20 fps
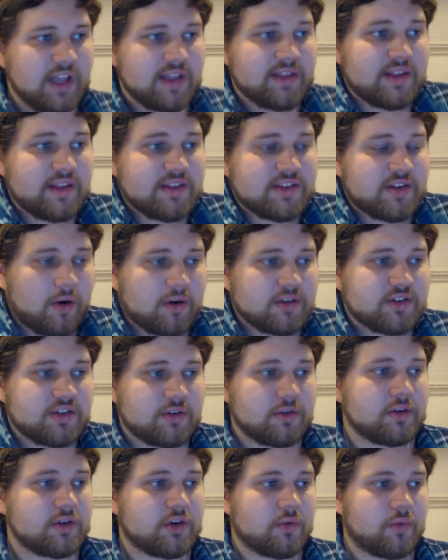And these cards
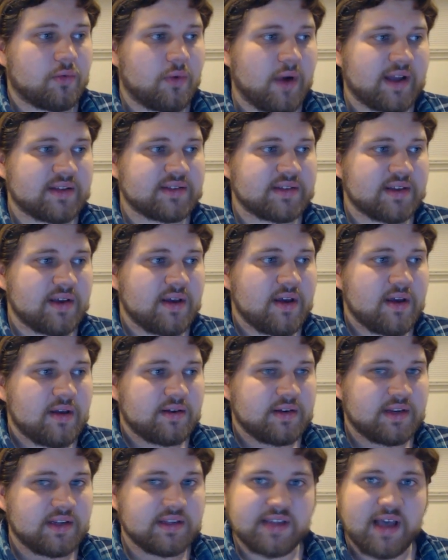are a direct
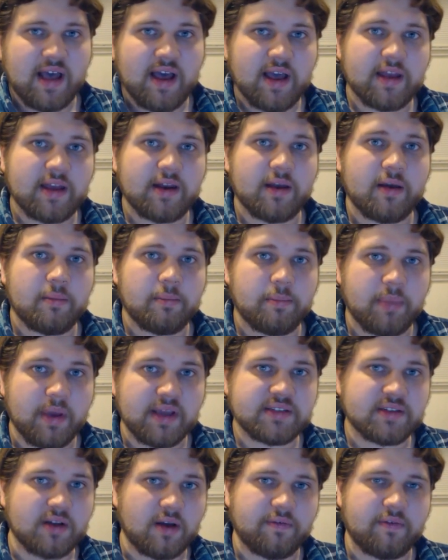design
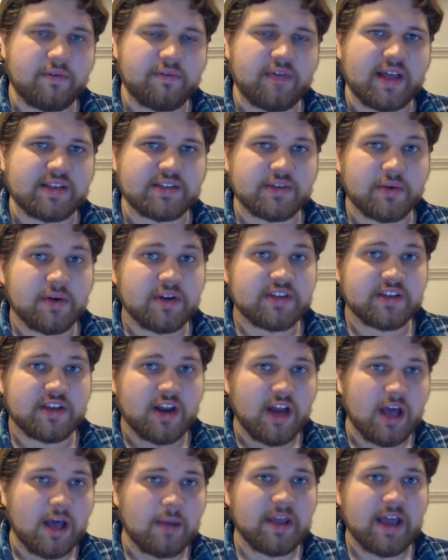based off of that. So it is a
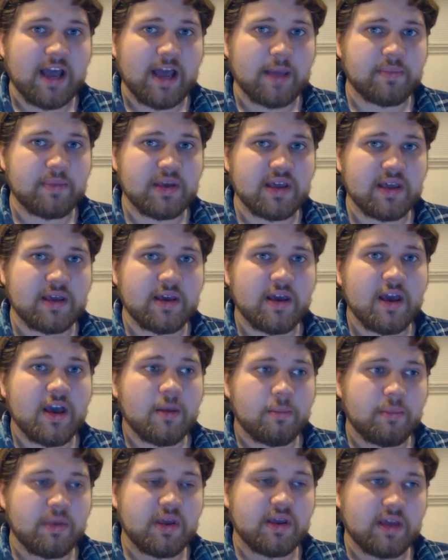Konami IP
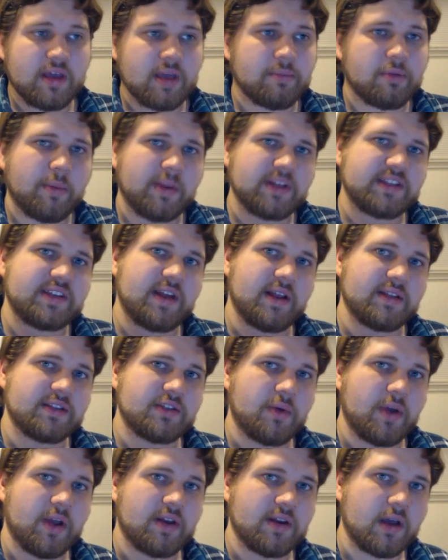being implemented
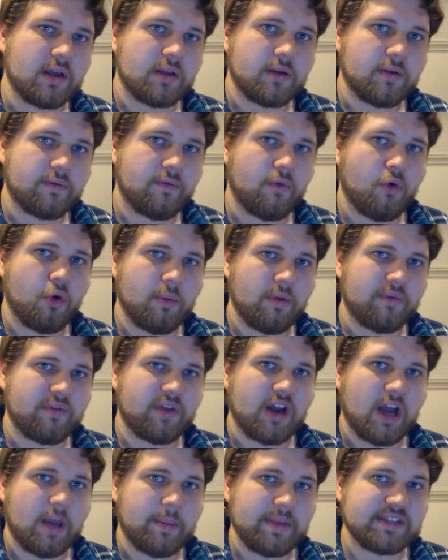into another form of
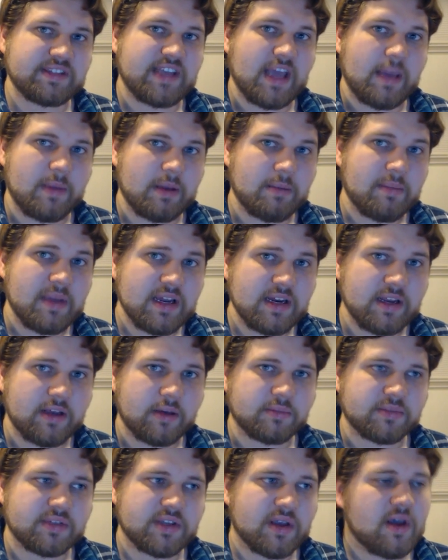Konami's gaming
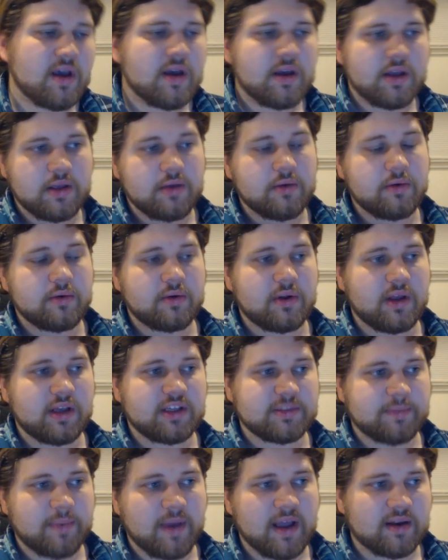mediums. You'd
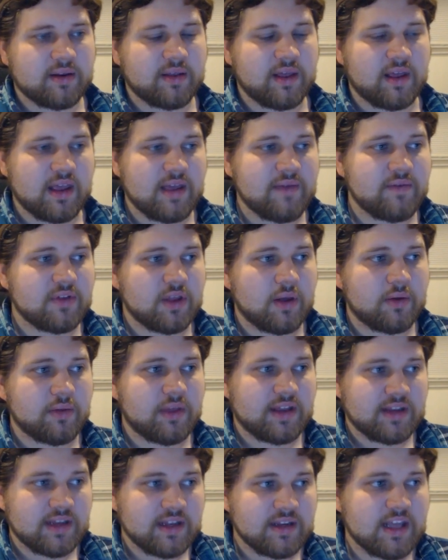expect that even though
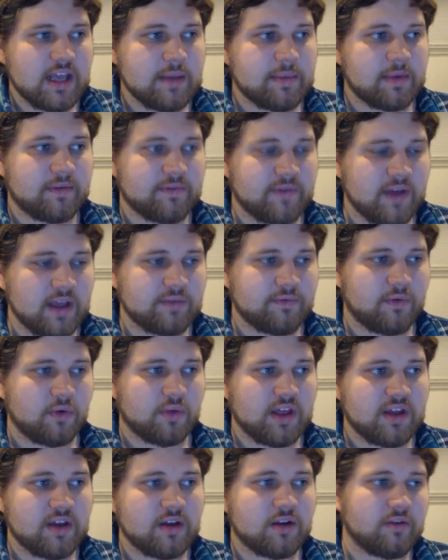they did keep it
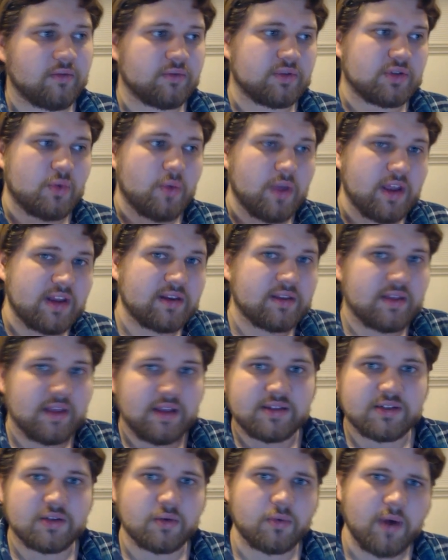faithful, they could have tweaked
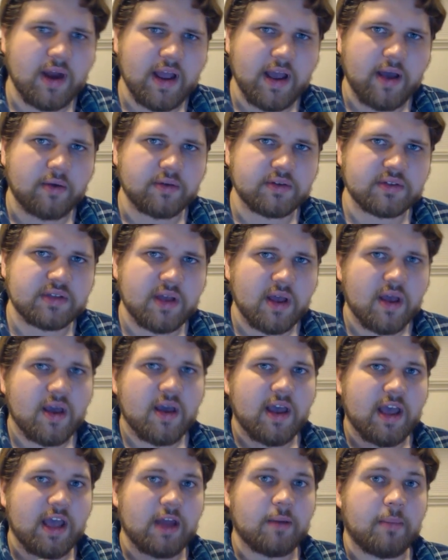things around
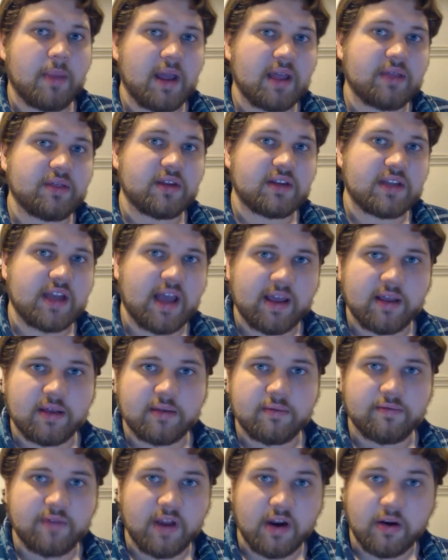and made the
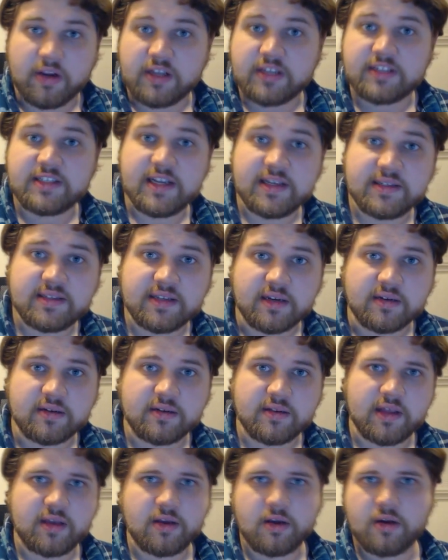deck very decent.
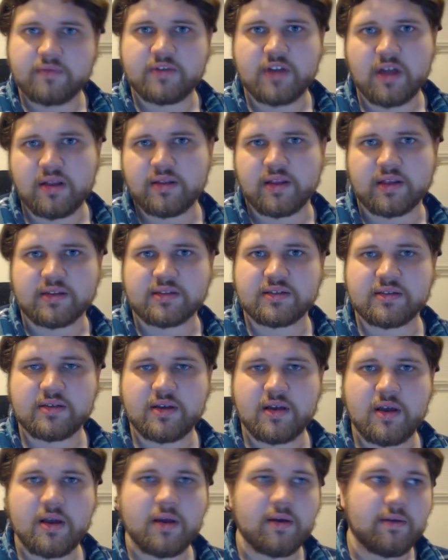They could have done this
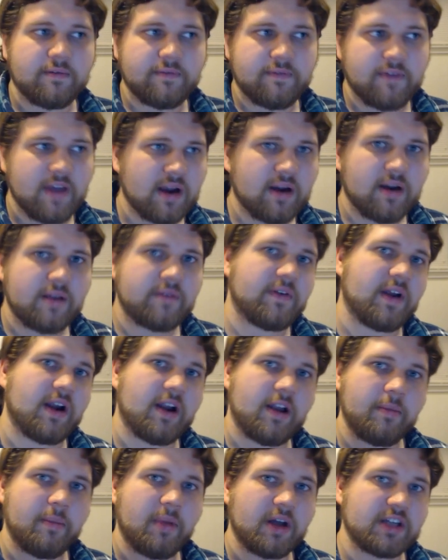very,
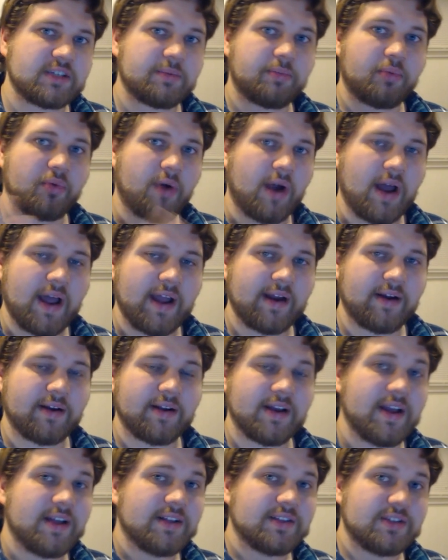very much
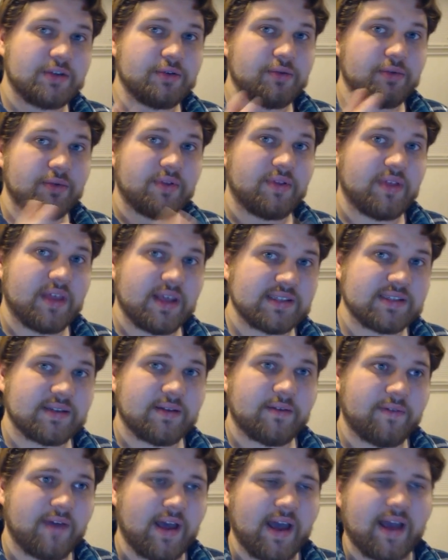prior to this
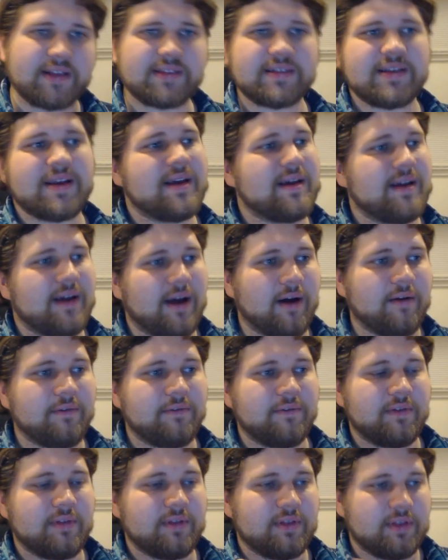fact
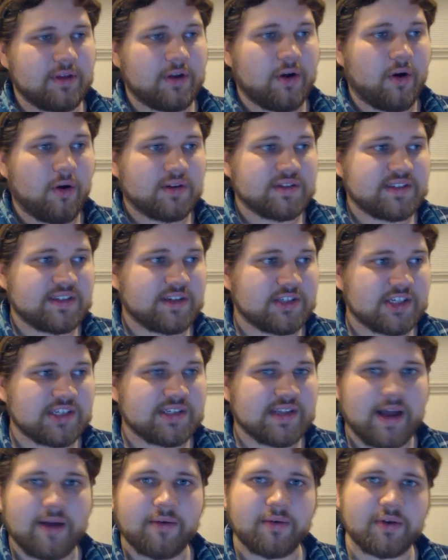of the cards they're
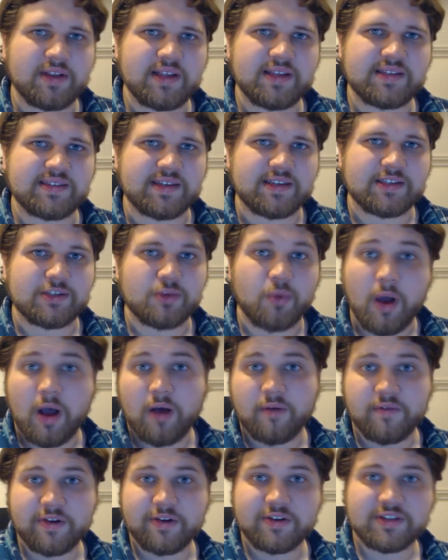just now releasing,
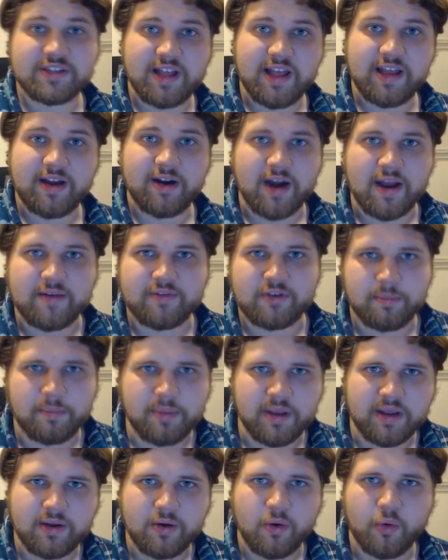12 years later after
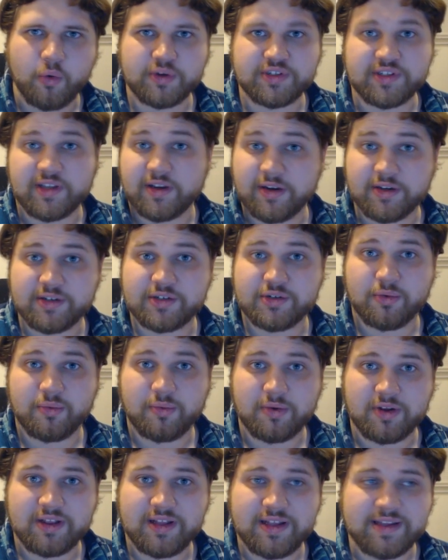Big Core's initial
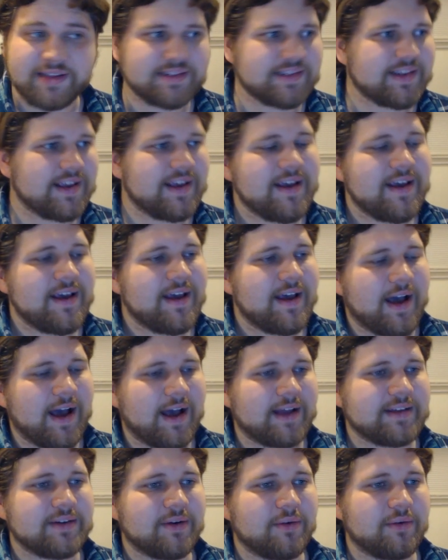release.
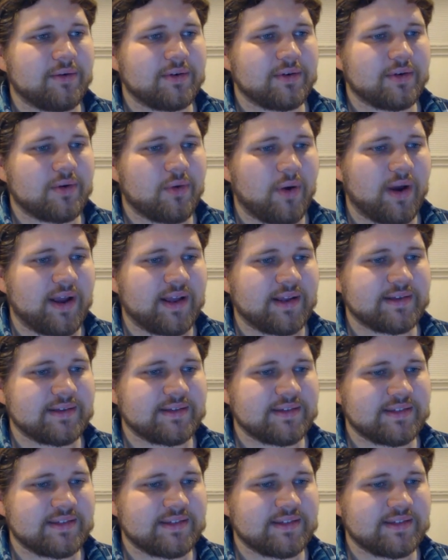I don't quite